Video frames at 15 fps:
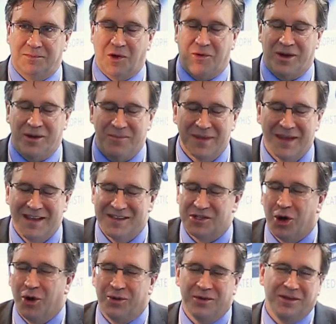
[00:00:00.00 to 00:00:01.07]
Okay,
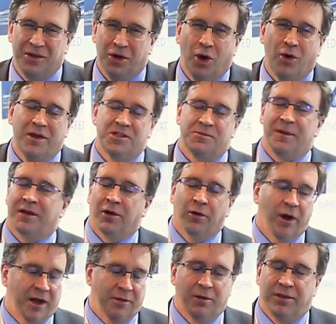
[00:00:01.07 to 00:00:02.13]
so it's been
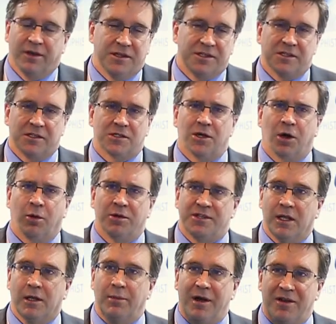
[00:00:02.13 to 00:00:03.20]
great with us. We're
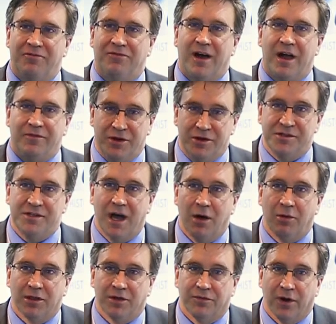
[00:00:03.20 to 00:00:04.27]
celebrating 5 years now
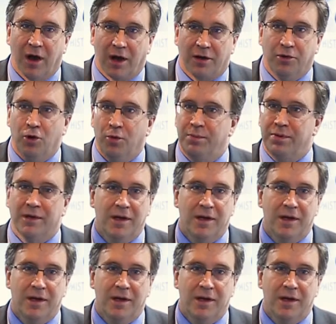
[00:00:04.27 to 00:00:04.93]
with the Varroc Group.